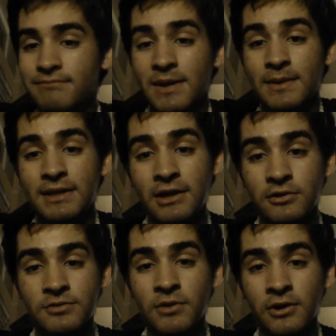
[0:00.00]
maybe
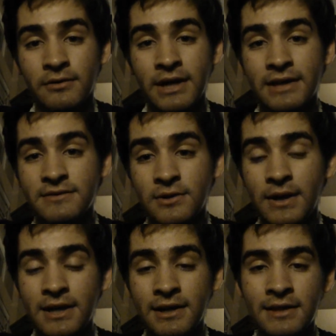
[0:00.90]
later tomorrow night to go
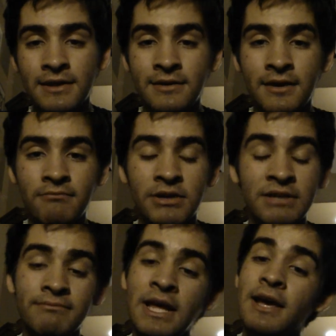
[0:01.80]
ahead and get that done.
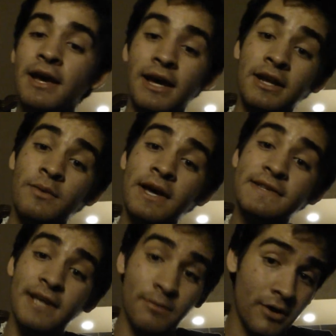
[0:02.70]
But
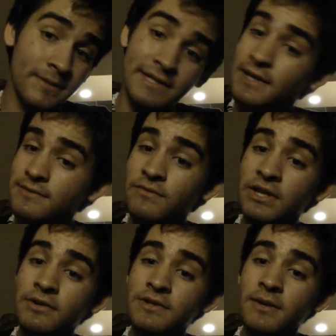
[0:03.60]
anyways, I promise to get some
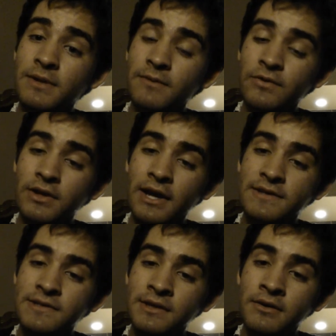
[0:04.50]
videos coming up for you
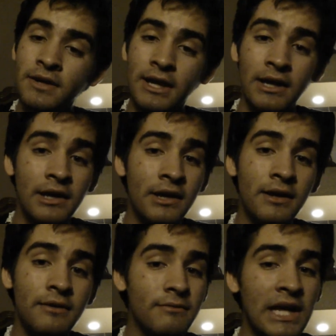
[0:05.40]
guys soon,
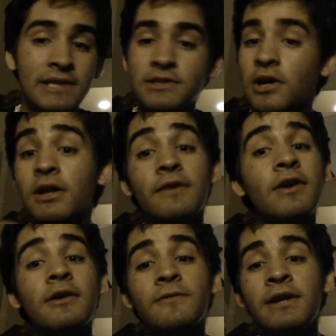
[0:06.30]
and that's all I've
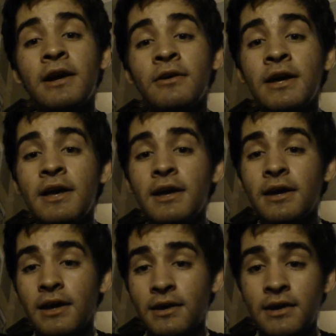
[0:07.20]
got for now.
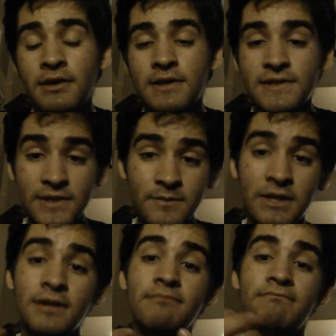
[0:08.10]
And this has
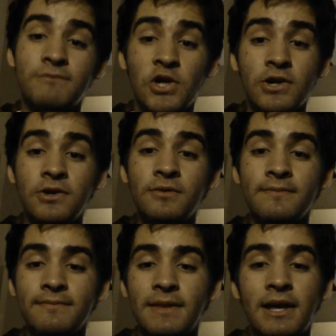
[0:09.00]
been Jaku,
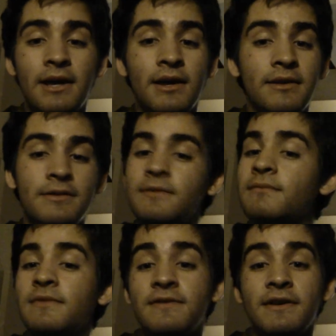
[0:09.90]
and
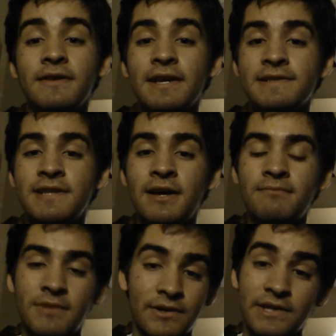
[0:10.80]
until next
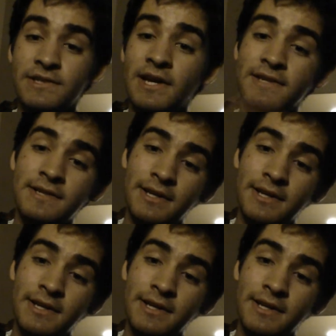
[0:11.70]
time, I'll catch you guys